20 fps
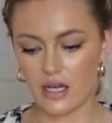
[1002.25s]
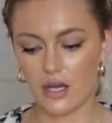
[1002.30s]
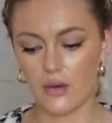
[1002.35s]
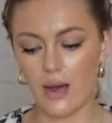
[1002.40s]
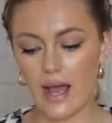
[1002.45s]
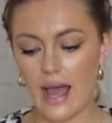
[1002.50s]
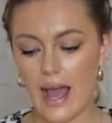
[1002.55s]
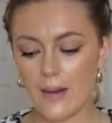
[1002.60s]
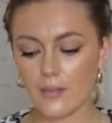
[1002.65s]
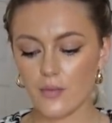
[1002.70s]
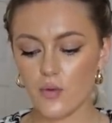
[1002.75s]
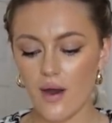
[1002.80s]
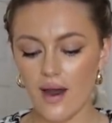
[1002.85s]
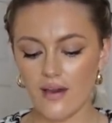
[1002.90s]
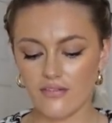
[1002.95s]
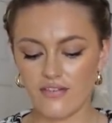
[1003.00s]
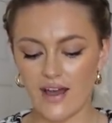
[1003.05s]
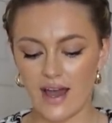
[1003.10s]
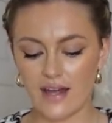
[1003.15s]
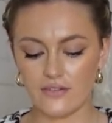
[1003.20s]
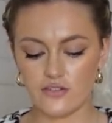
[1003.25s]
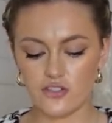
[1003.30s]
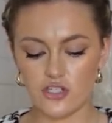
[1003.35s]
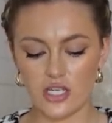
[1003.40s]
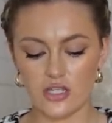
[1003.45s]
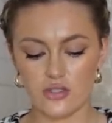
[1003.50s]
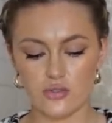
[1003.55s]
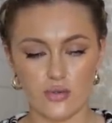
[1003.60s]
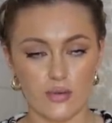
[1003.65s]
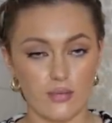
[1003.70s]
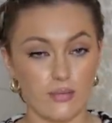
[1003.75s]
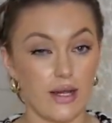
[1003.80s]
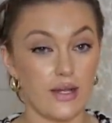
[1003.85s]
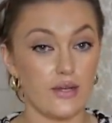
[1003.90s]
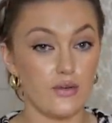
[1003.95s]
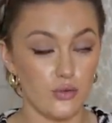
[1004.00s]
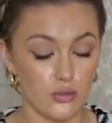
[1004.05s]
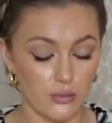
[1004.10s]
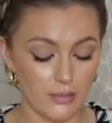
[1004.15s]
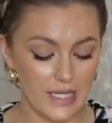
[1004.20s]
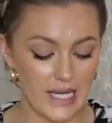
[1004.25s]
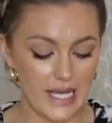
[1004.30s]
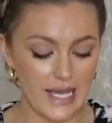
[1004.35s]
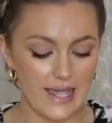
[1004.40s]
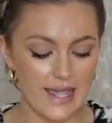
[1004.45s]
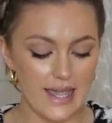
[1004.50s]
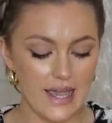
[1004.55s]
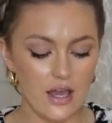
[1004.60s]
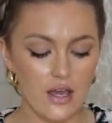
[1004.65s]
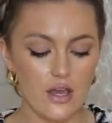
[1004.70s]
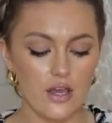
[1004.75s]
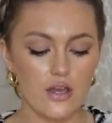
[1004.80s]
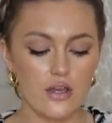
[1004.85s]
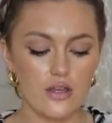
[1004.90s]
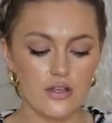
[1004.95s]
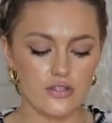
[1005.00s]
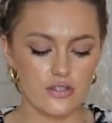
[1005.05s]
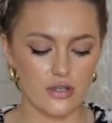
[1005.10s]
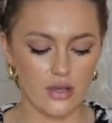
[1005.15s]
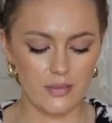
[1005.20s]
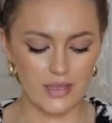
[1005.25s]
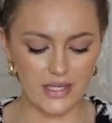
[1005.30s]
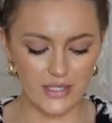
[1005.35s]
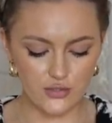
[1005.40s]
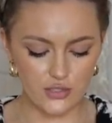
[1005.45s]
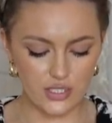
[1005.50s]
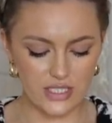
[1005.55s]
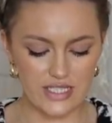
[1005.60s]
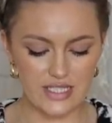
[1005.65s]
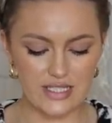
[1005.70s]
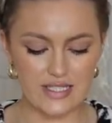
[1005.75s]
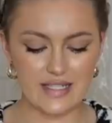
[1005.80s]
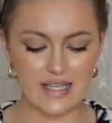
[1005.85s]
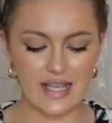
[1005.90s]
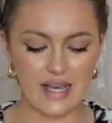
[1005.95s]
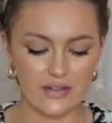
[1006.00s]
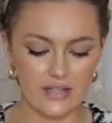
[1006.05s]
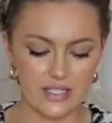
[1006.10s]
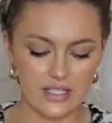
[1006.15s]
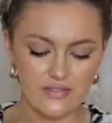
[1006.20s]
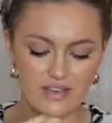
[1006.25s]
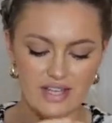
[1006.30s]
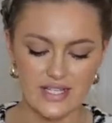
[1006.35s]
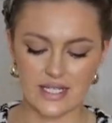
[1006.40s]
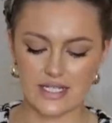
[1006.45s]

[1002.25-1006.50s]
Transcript: I am quite a fan of Shein swimwear normally, so I'm interested to see how this fits.